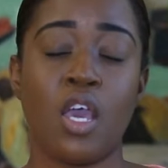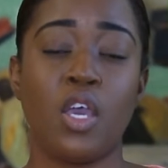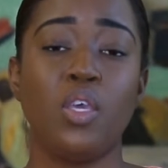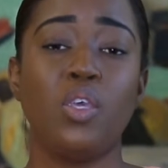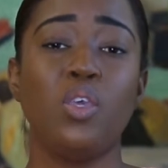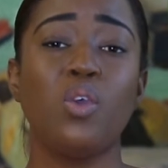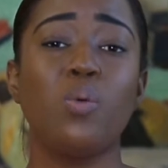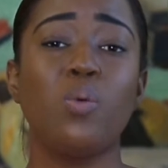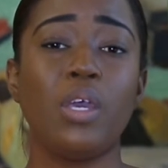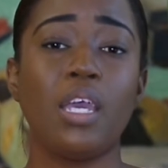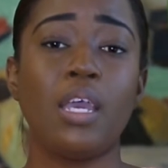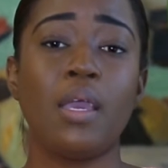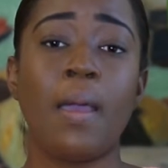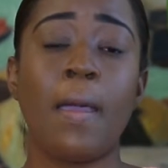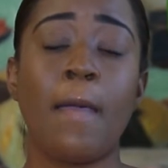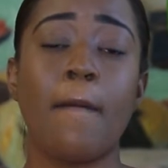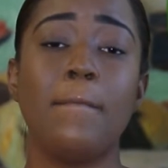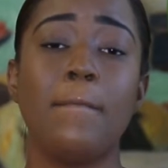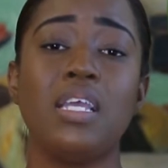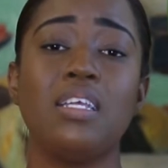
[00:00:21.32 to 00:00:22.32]
UWI
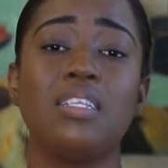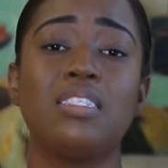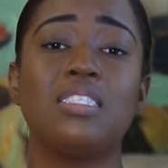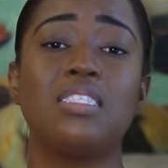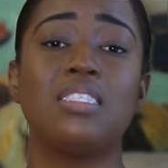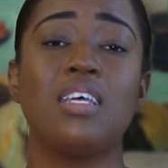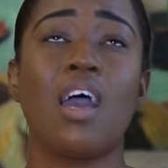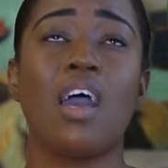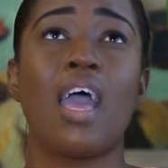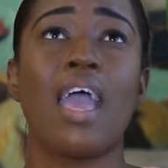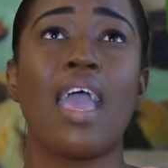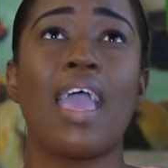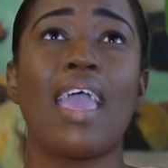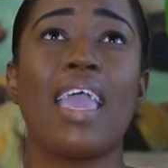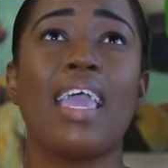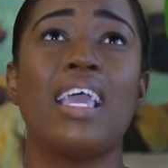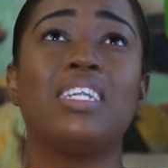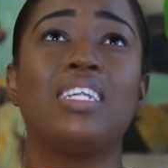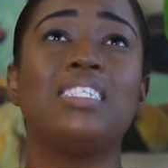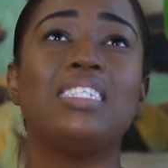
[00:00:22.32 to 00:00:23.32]
means
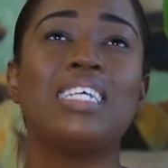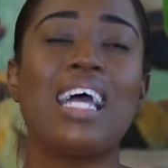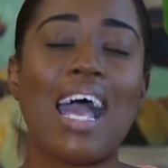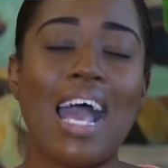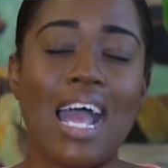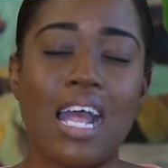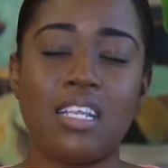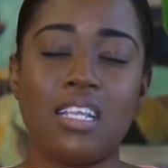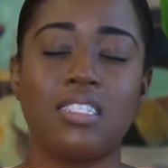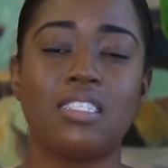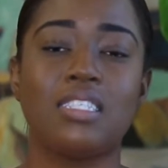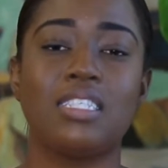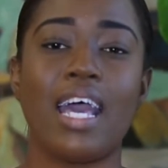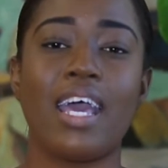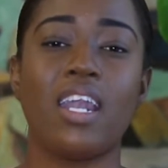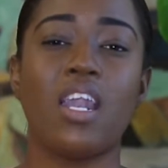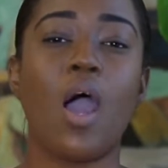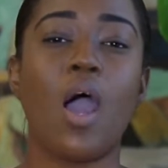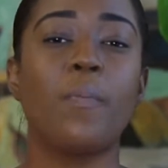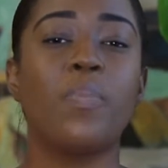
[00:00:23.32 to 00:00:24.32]
a chance,
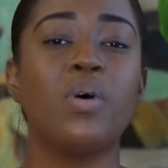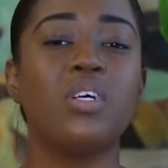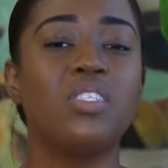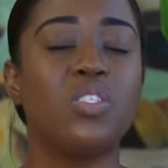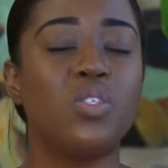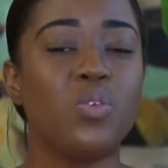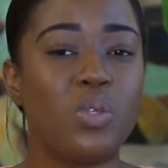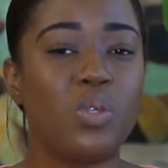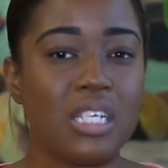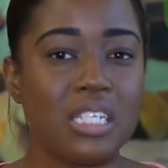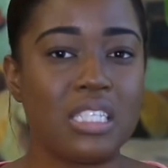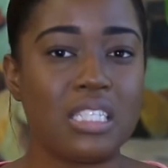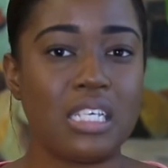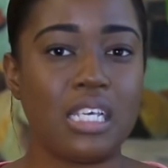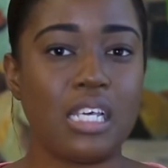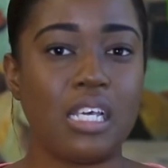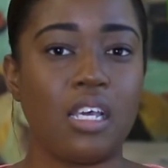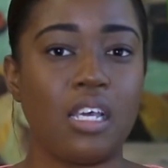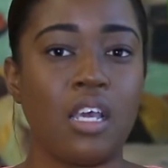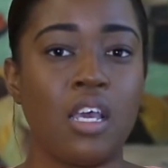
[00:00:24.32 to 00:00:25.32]
an
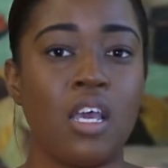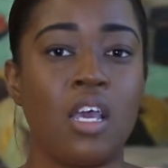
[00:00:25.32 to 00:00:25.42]
opportunity